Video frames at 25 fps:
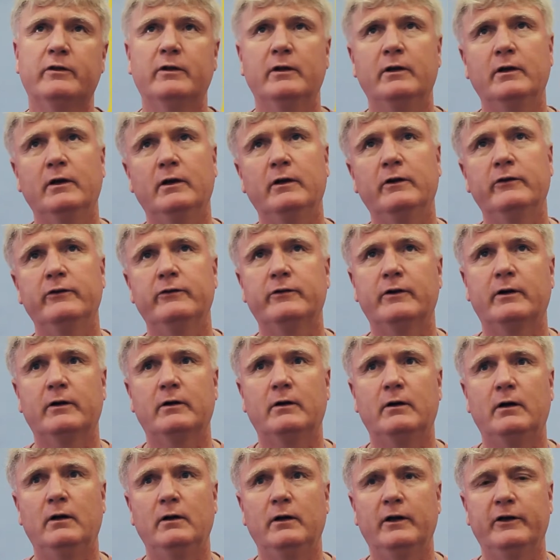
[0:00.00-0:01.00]
things that
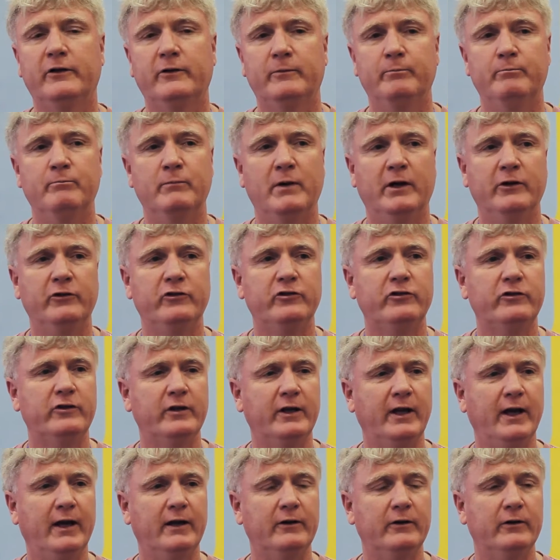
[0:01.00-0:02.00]
are all like munged
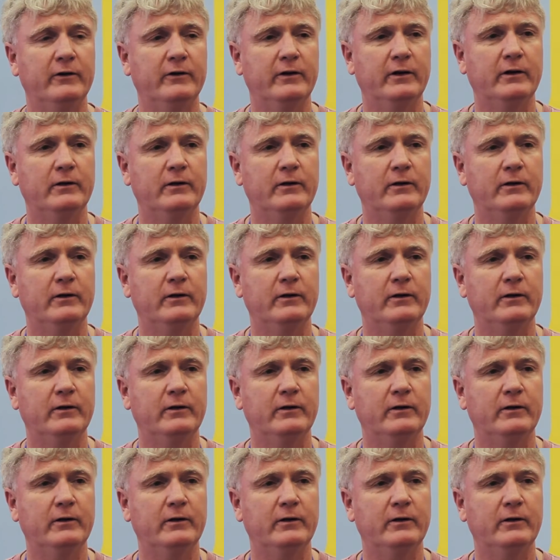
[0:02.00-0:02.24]
together,